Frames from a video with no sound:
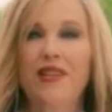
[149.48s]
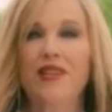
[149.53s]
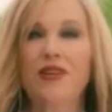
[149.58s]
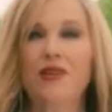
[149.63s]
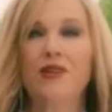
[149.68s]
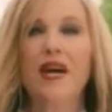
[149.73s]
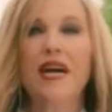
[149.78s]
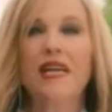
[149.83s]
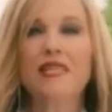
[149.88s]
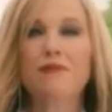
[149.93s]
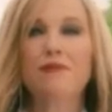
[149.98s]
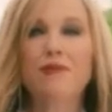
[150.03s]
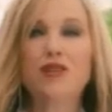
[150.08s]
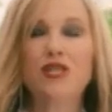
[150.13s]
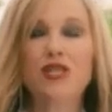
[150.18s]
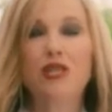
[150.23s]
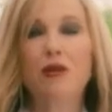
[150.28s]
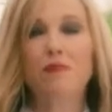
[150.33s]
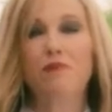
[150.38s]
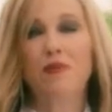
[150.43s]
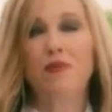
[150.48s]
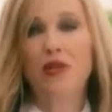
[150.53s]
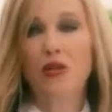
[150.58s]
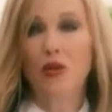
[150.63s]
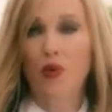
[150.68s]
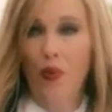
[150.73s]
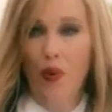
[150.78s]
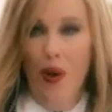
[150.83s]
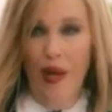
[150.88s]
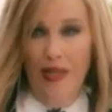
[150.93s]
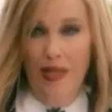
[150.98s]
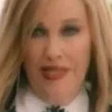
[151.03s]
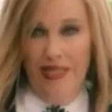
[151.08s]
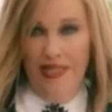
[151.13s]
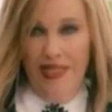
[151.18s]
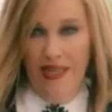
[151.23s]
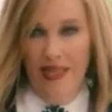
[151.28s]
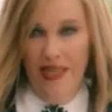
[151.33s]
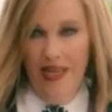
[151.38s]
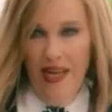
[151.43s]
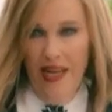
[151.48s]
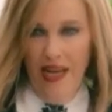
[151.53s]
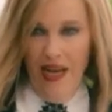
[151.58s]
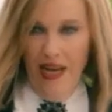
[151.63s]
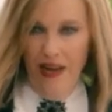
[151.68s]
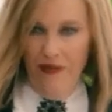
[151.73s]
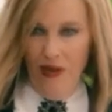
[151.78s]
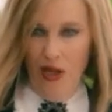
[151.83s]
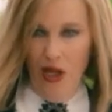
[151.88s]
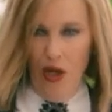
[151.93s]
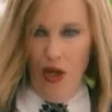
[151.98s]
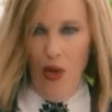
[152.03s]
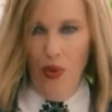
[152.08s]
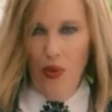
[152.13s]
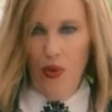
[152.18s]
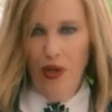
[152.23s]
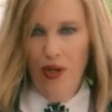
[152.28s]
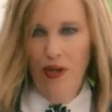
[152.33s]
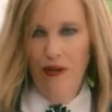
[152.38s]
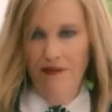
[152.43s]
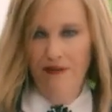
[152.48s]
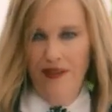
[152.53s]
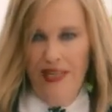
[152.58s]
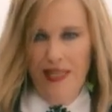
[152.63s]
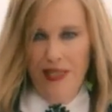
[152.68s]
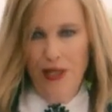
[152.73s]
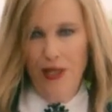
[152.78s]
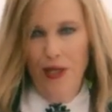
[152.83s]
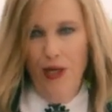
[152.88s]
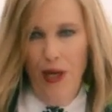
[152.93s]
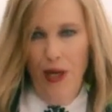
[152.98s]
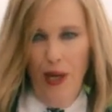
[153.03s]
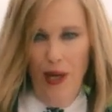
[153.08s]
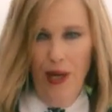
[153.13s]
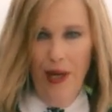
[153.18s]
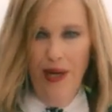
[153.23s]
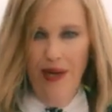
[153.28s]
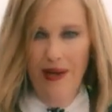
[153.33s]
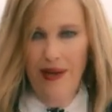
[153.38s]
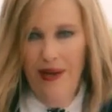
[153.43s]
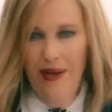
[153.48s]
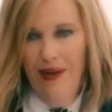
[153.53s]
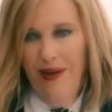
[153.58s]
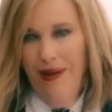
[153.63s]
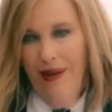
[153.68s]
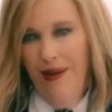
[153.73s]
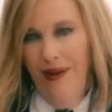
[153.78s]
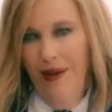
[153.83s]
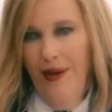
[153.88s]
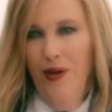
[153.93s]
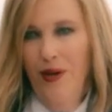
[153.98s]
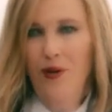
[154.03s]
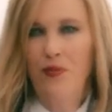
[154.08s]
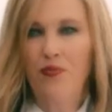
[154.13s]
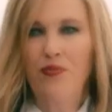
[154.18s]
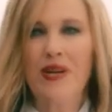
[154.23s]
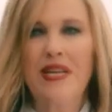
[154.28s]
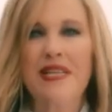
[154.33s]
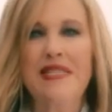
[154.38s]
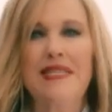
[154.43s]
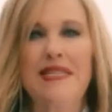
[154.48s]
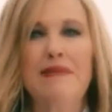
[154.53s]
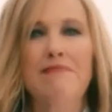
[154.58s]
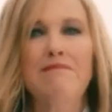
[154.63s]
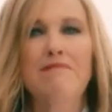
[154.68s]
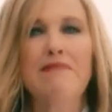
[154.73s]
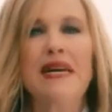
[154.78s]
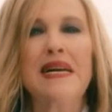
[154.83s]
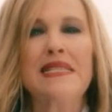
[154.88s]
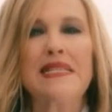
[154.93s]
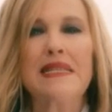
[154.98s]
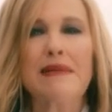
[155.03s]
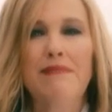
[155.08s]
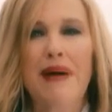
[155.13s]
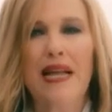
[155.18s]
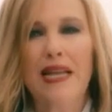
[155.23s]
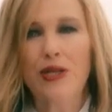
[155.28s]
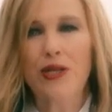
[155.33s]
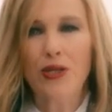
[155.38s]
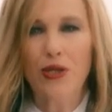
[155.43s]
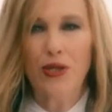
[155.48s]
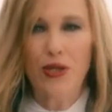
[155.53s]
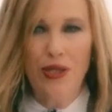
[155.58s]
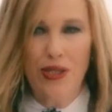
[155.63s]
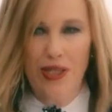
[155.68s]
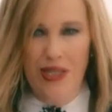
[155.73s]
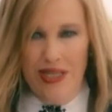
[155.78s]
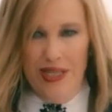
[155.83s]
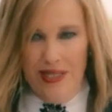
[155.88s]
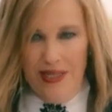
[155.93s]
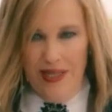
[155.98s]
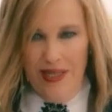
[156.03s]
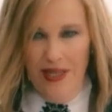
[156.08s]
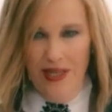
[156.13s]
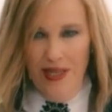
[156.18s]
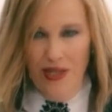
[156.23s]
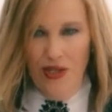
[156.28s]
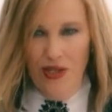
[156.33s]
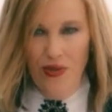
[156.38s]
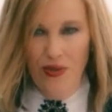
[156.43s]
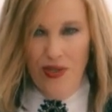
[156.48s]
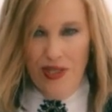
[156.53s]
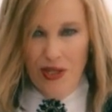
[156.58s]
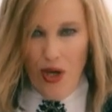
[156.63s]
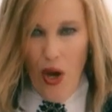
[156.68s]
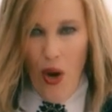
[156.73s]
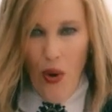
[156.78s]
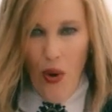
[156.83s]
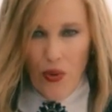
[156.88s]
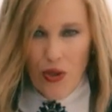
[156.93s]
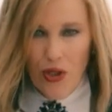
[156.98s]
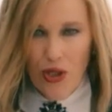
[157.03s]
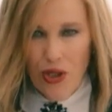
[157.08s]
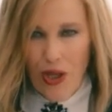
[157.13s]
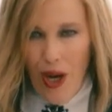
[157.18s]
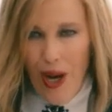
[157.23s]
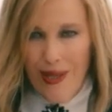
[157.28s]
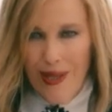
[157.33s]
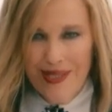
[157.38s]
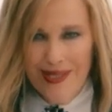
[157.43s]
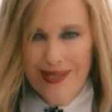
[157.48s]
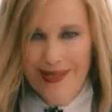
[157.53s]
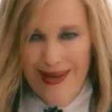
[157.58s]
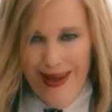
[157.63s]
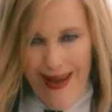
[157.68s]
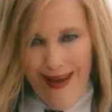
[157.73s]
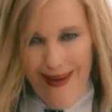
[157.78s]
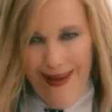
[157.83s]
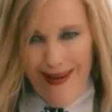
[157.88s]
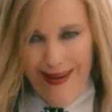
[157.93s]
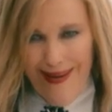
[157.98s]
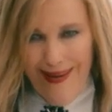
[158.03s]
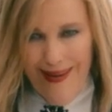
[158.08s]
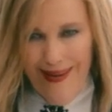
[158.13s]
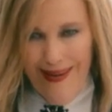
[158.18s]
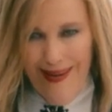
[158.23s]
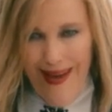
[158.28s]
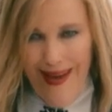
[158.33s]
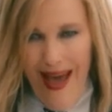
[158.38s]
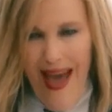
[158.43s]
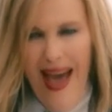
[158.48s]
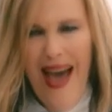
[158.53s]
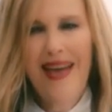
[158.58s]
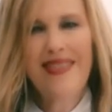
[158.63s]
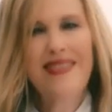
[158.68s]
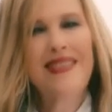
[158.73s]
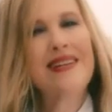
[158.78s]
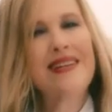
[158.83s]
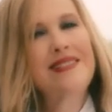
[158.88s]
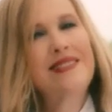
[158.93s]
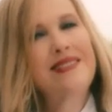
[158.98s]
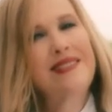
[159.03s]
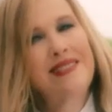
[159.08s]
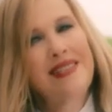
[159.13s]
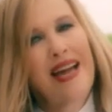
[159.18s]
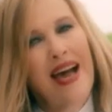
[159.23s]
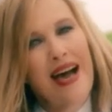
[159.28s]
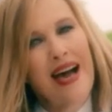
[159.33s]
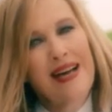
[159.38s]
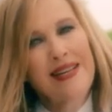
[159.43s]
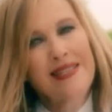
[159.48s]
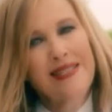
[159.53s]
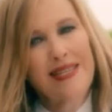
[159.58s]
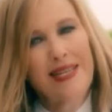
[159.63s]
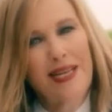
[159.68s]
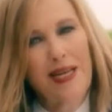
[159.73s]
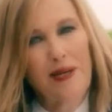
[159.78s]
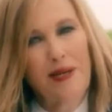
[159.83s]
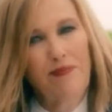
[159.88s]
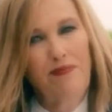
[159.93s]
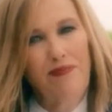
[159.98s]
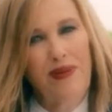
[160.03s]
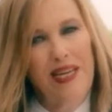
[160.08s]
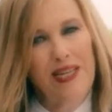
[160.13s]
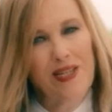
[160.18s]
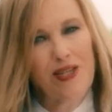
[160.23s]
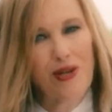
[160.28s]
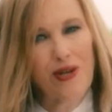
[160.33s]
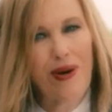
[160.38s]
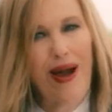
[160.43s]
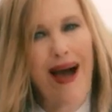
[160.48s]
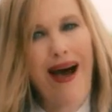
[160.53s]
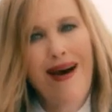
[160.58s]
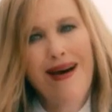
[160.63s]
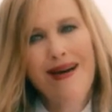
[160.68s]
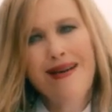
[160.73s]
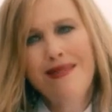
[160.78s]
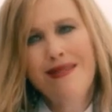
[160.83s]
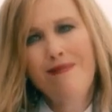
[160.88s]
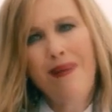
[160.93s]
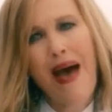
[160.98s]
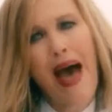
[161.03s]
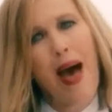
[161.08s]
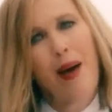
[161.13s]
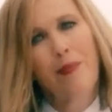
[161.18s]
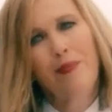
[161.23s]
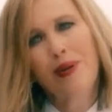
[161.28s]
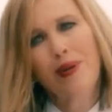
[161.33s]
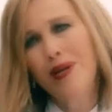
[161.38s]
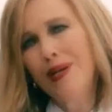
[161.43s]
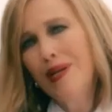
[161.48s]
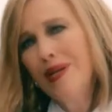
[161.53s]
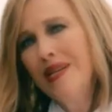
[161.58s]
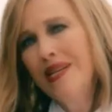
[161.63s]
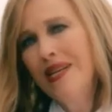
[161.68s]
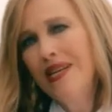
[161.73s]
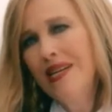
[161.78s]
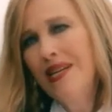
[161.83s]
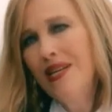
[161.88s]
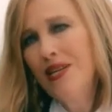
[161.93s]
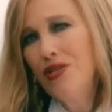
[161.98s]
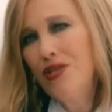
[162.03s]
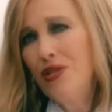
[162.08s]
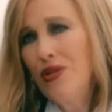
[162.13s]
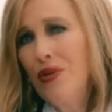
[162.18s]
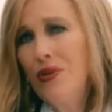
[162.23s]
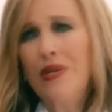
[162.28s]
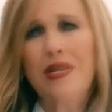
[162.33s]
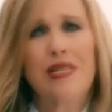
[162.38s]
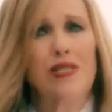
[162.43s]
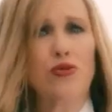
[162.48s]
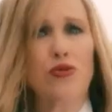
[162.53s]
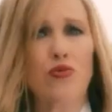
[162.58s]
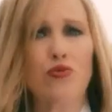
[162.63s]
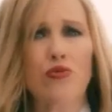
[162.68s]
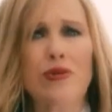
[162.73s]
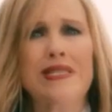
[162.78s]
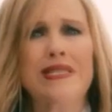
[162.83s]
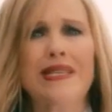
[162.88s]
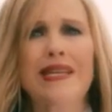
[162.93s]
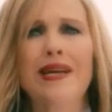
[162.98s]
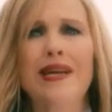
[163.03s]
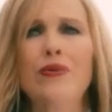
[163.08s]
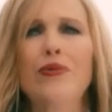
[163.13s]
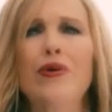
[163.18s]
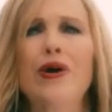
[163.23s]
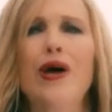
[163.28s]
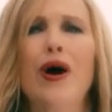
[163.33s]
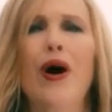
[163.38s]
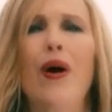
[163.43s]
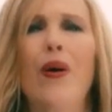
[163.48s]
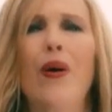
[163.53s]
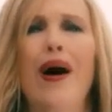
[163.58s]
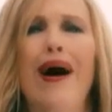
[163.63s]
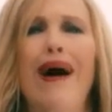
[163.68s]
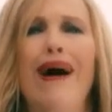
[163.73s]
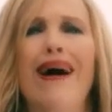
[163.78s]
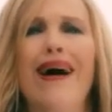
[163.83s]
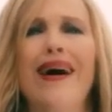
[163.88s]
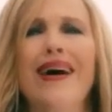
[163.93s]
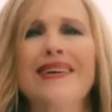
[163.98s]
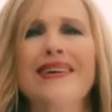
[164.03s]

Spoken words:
the craftsmanship and quality of a local vintner who brings the muskmelon goodness to his oak Chardonnay and the dazzling peach crab apple to his Riesling Rioja.